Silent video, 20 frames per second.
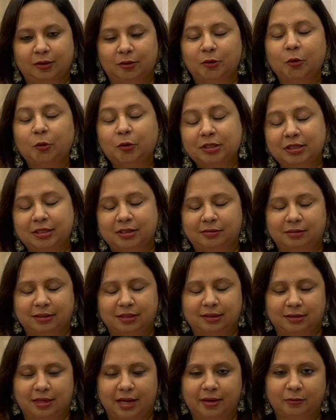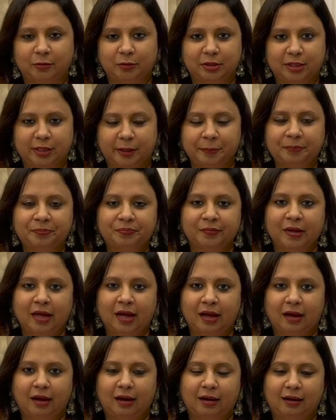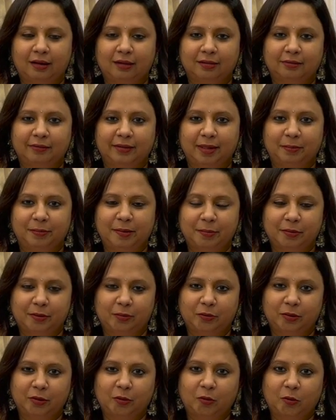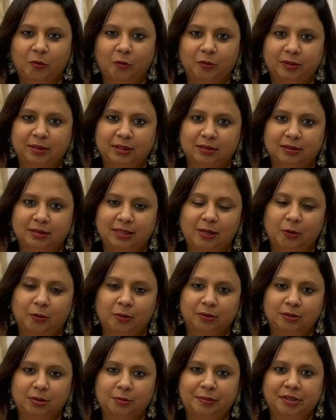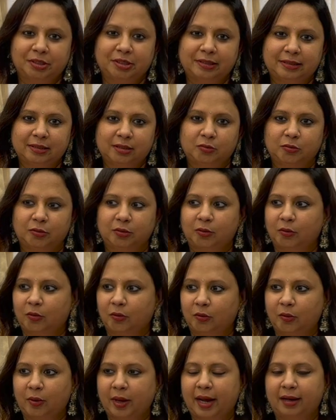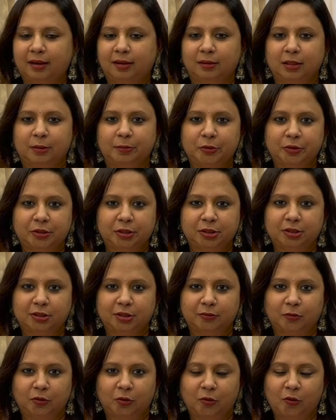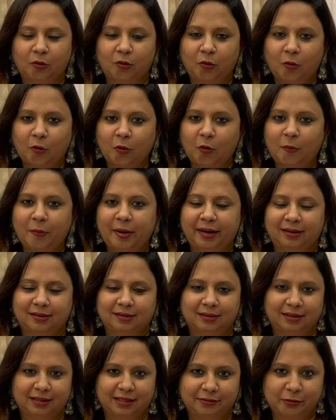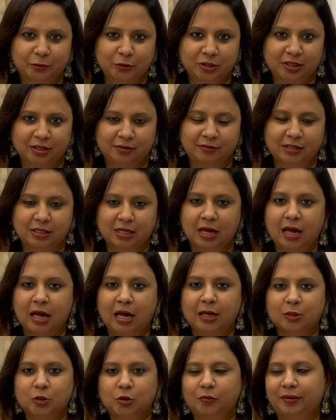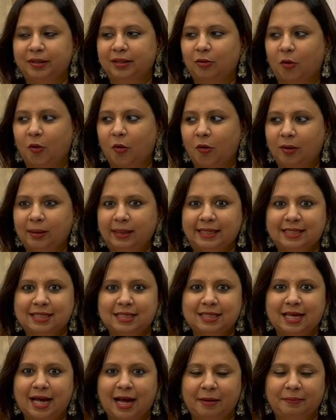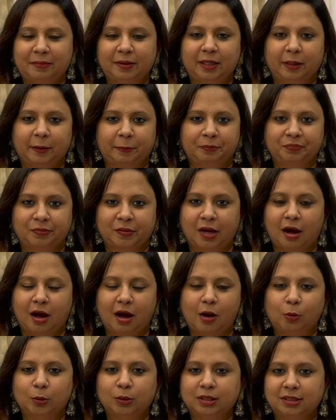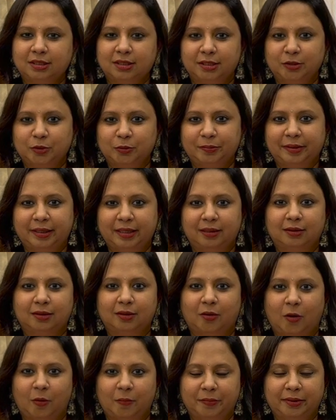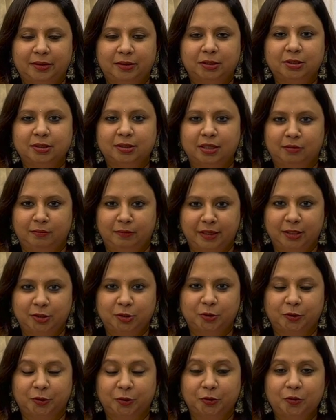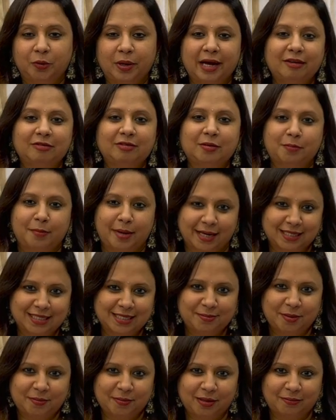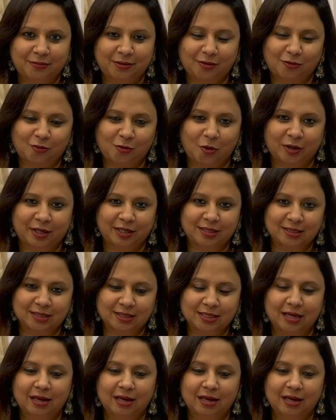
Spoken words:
door service, I would say. Where people would go, the salon specialist would go and the beautician would go home and give you service. So when all this is happening, how is it that you beat the competition and make sure you have the maximum number of walk-ins,